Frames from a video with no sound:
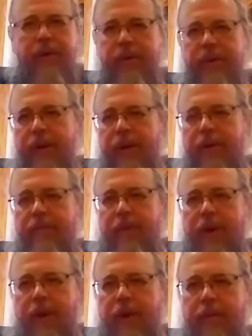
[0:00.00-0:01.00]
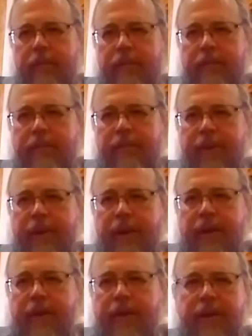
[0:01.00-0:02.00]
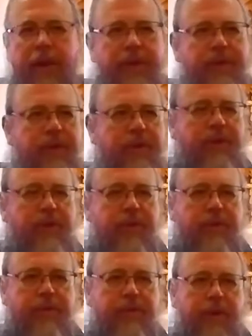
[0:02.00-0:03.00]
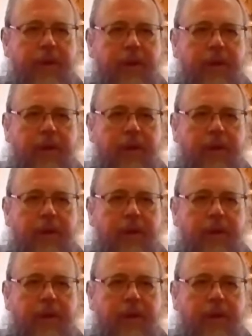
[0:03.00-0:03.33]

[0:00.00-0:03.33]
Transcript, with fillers: out um, the niceties of uh,